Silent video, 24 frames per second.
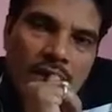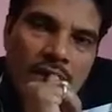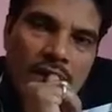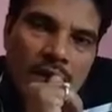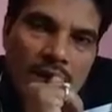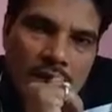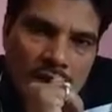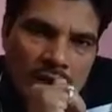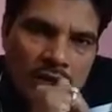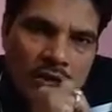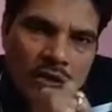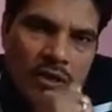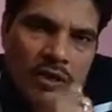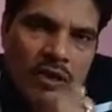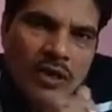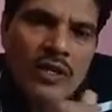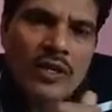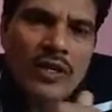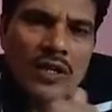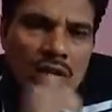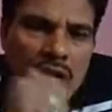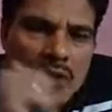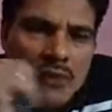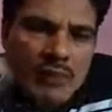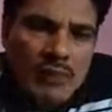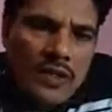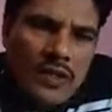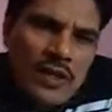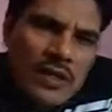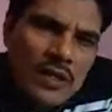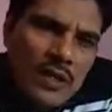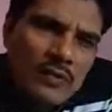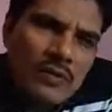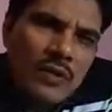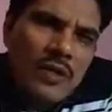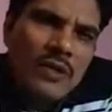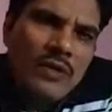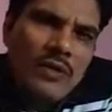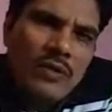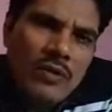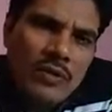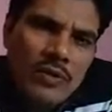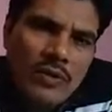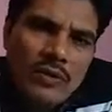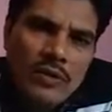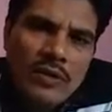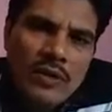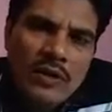he thought he will travel
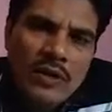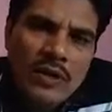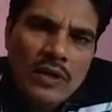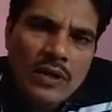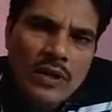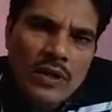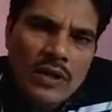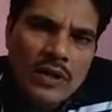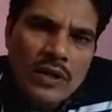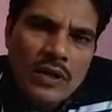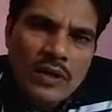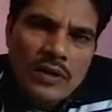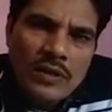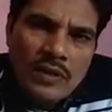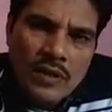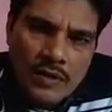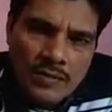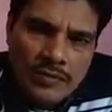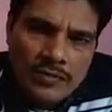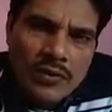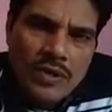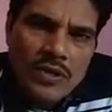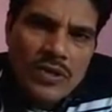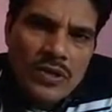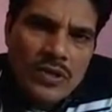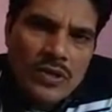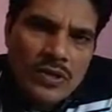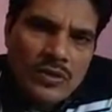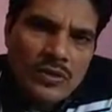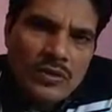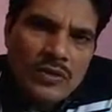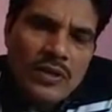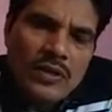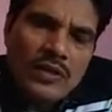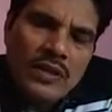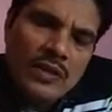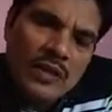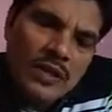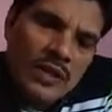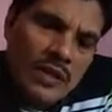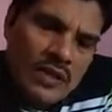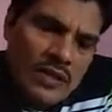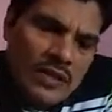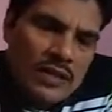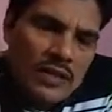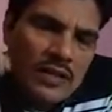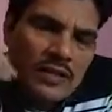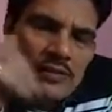on the first road
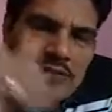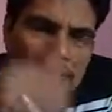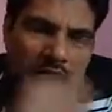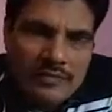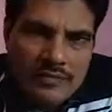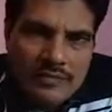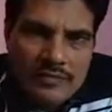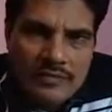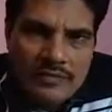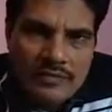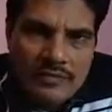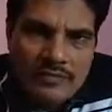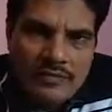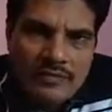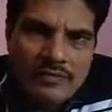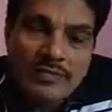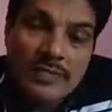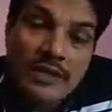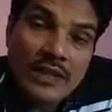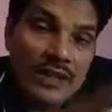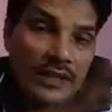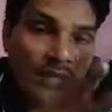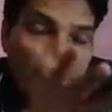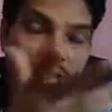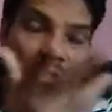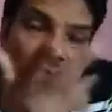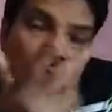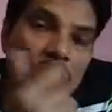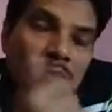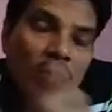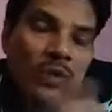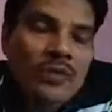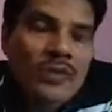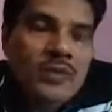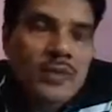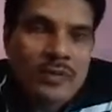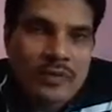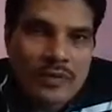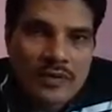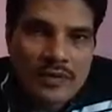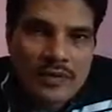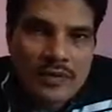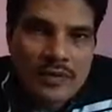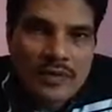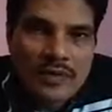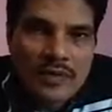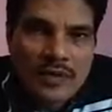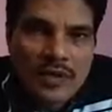next day. But this is impossible.
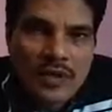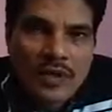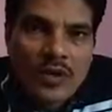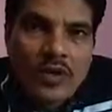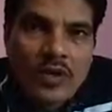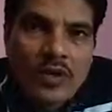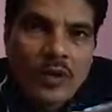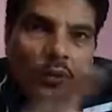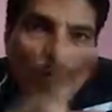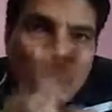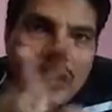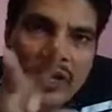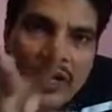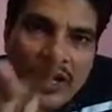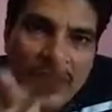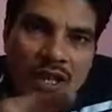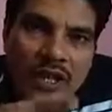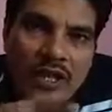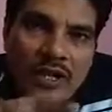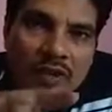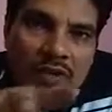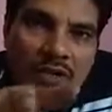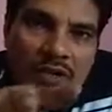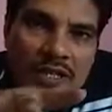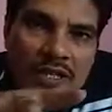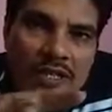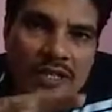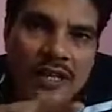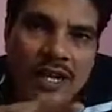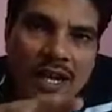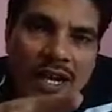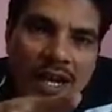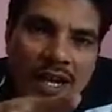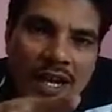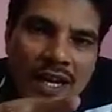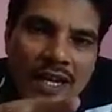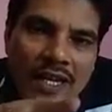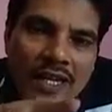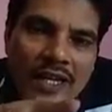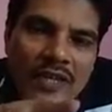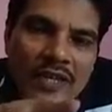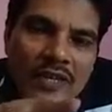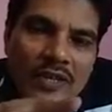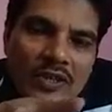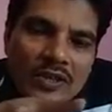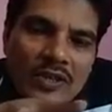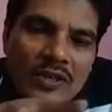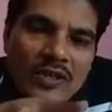We cannot try
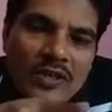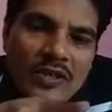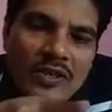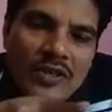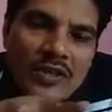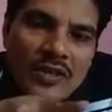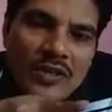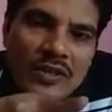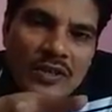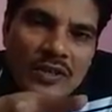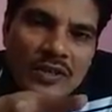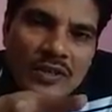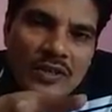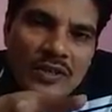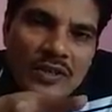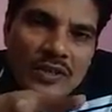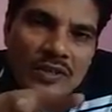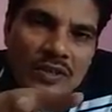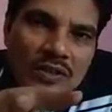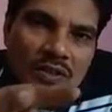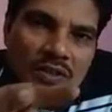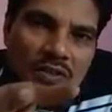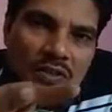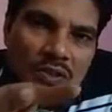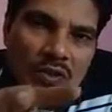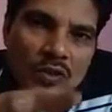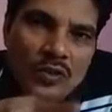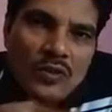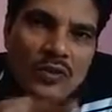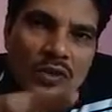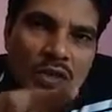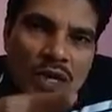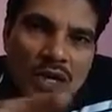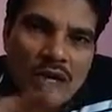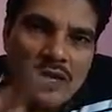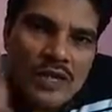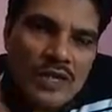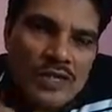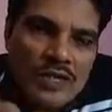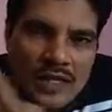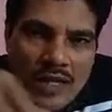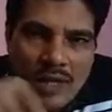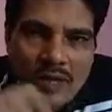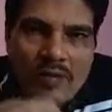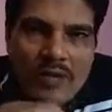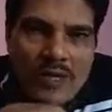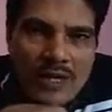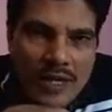two at the
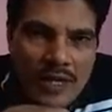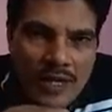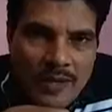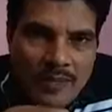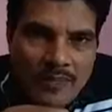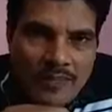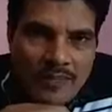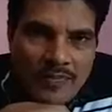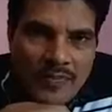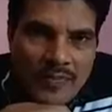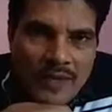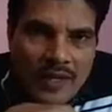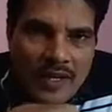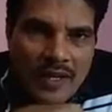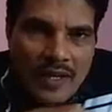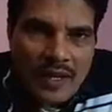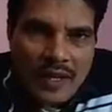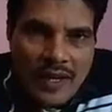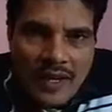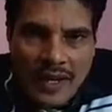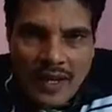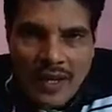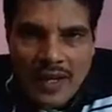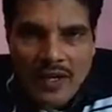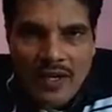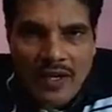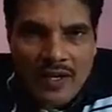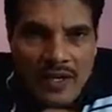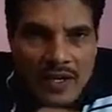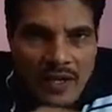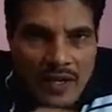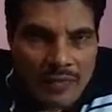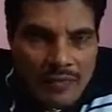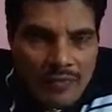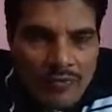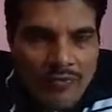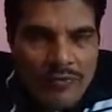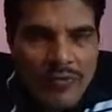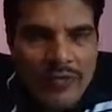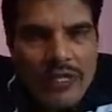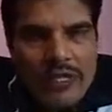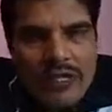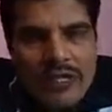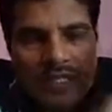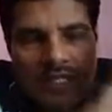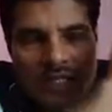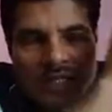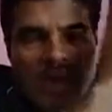same time. And if
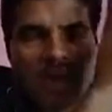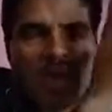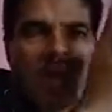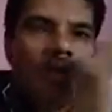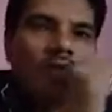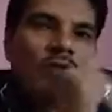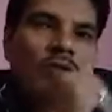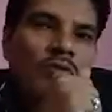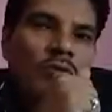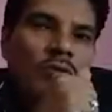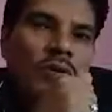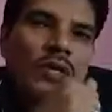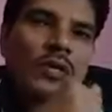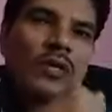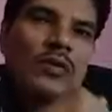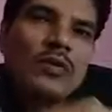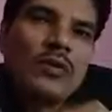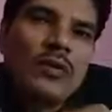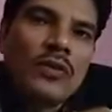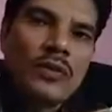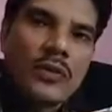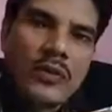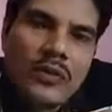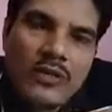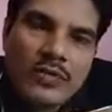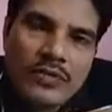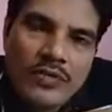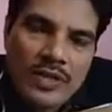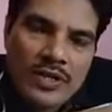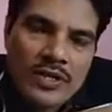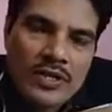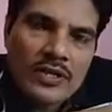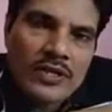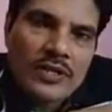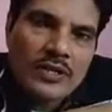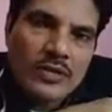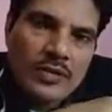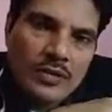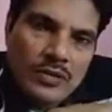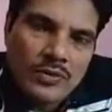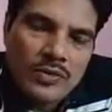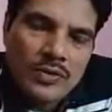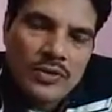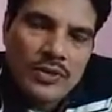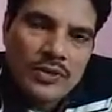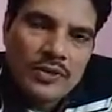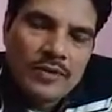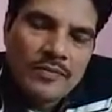we start going on the first
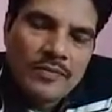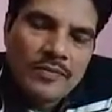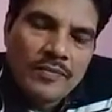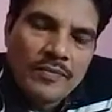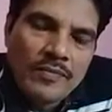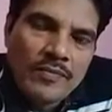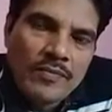road,